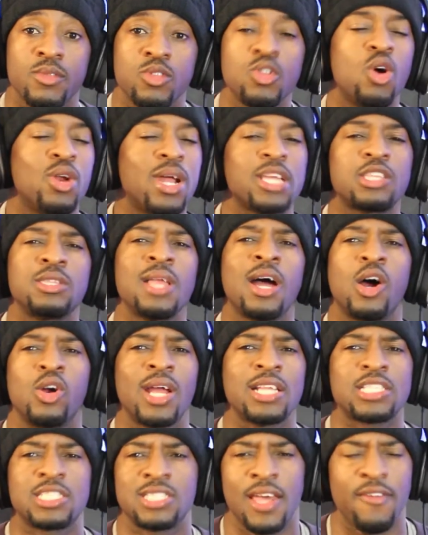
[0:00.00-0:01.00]
No,
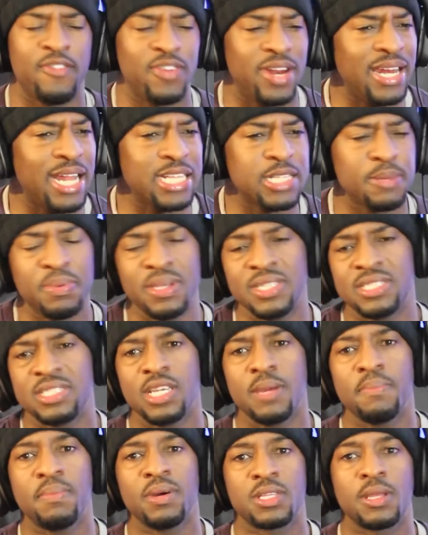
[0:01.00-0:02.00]
definitely not the
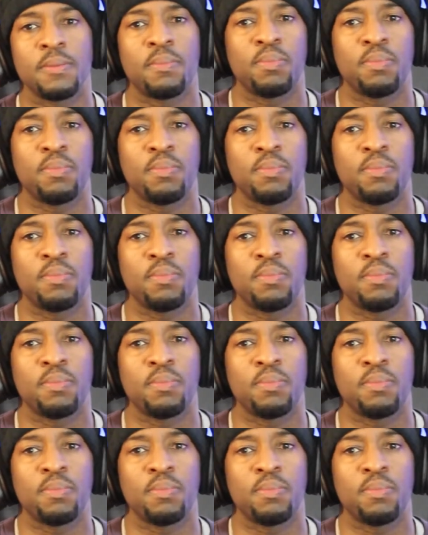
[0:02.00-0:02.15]
PC, but the